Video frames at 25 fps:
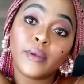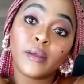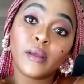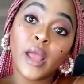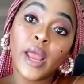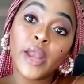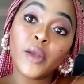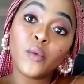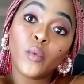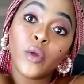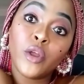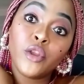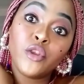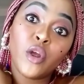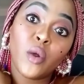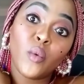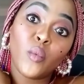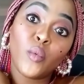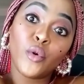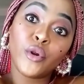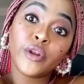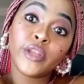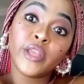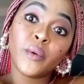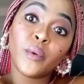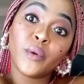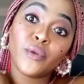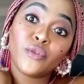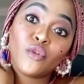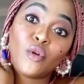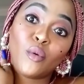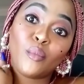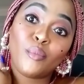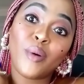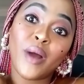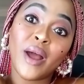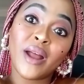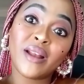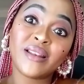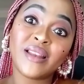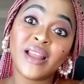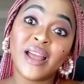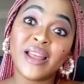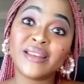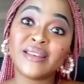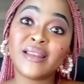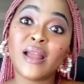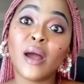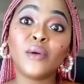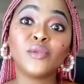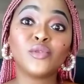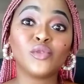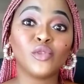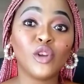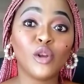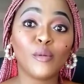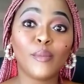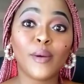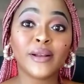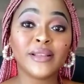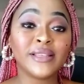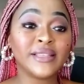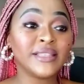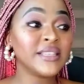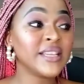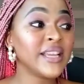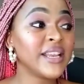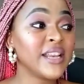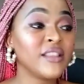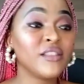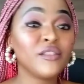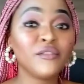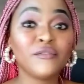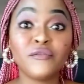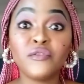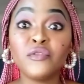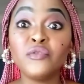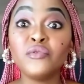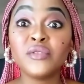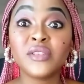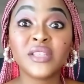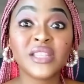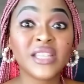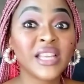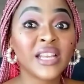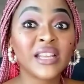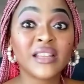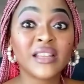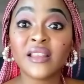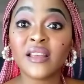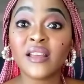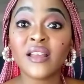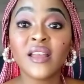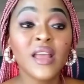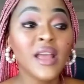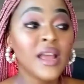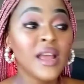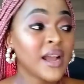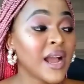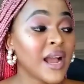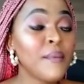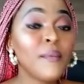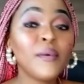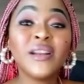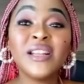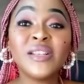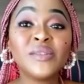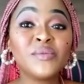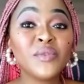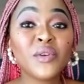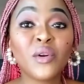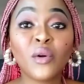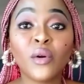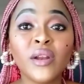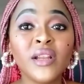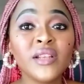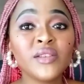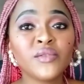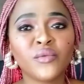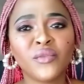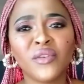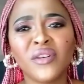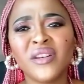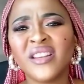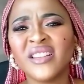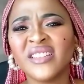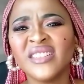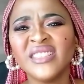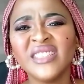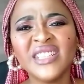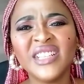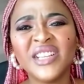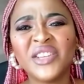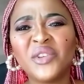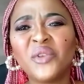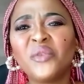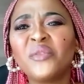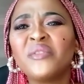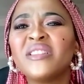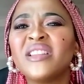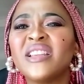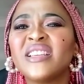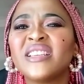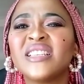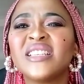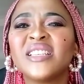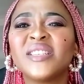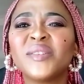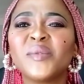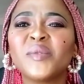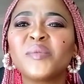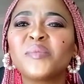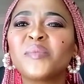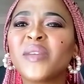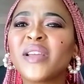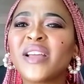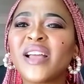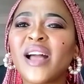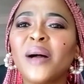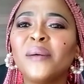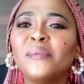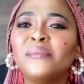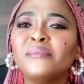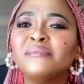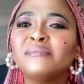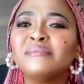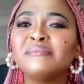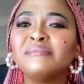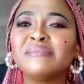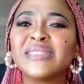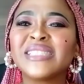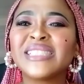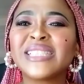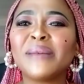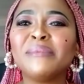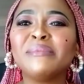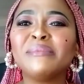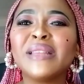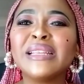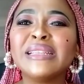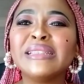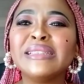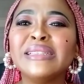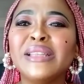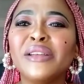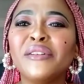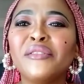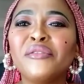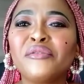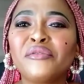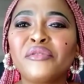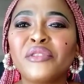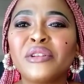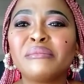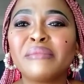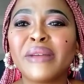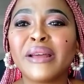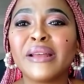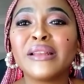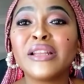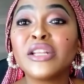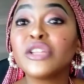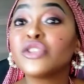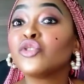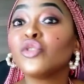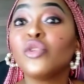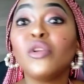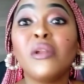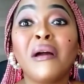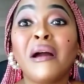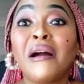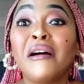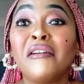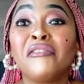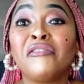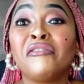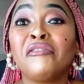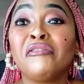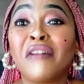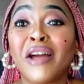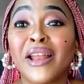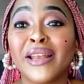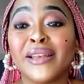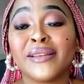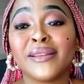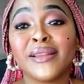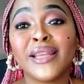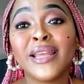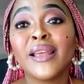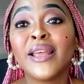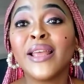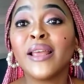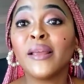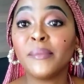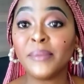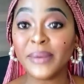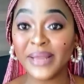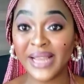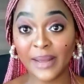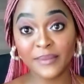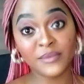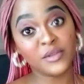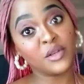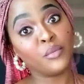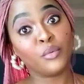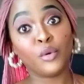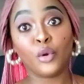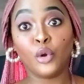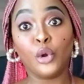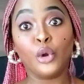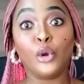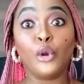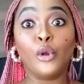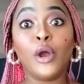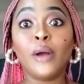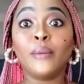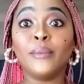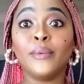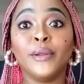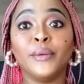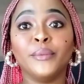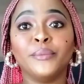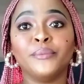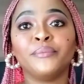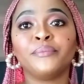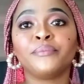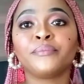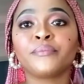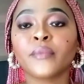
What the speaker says: And when you're working with your partner, and now it's all about getting the views, getting the, come on, let's record, your relationships become something different, man. It's no longer fun. It becomes a problem.